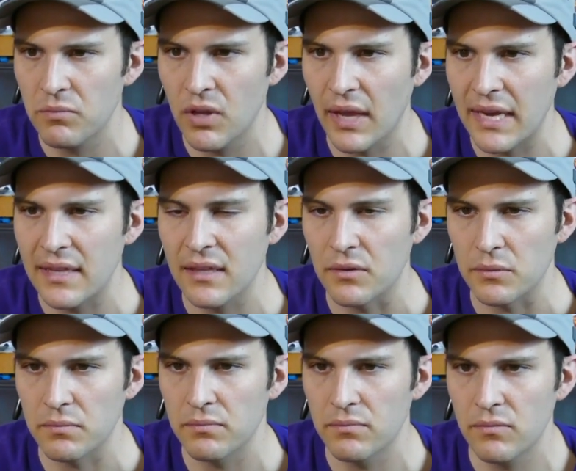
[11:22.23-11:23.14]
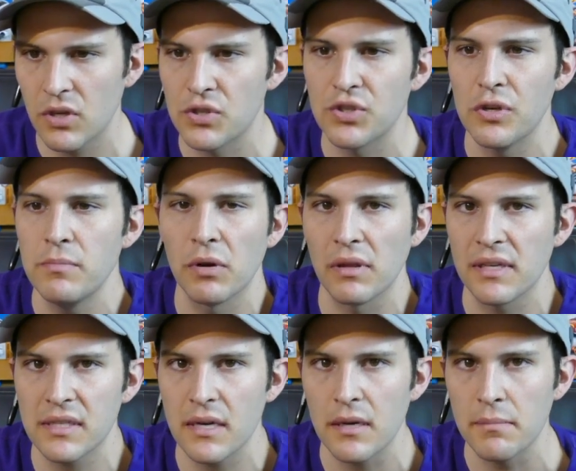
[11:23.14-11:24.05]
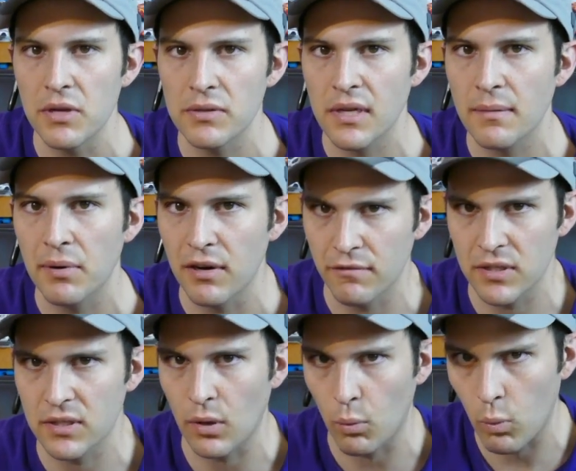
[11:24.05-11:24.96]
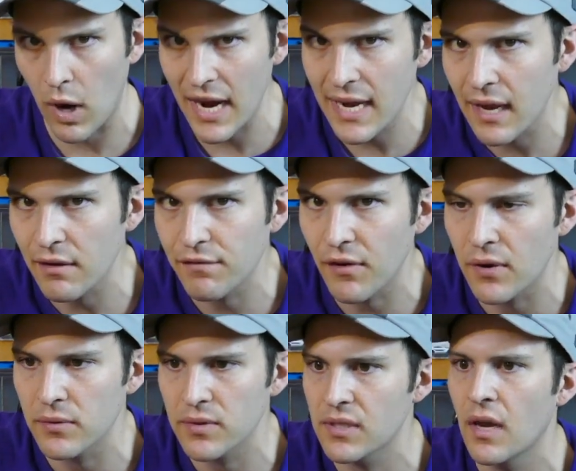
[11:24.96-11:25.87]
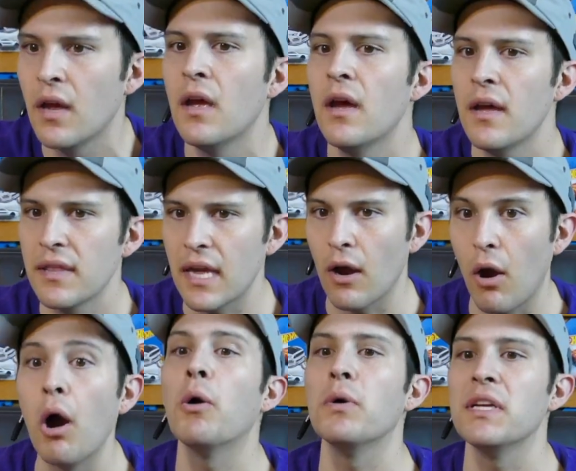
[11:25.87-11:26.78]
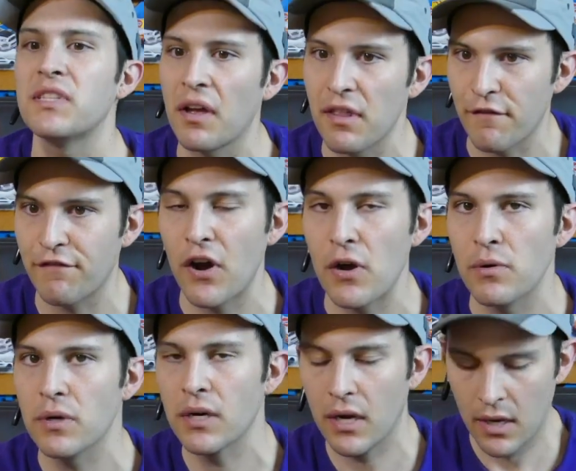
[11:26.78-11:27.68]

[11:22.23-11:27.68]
like, they'll assume you're listening to music, but if it's the white headphones, they go, oh, he's on the phone.